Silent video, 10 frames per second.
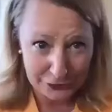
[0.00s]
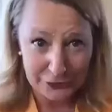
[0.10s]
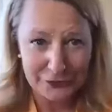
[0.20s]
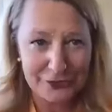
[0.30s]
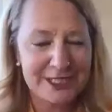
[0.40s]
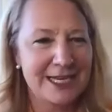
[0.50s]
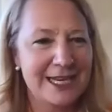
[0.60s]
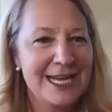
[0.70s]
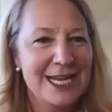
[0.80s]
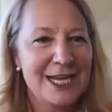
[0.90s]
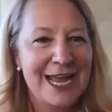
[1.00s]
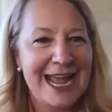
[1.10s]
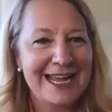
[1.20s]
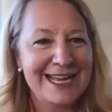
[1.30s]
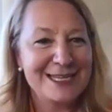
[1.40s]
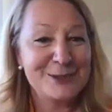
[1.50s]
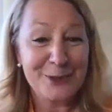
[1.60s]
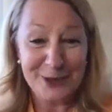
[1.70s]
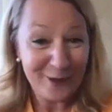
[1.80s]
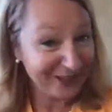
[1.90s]
You see it. And
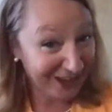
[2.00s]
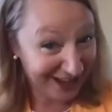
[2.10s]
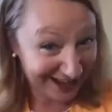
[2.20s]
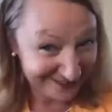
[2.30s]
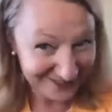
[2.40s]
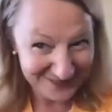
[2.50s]
we are live.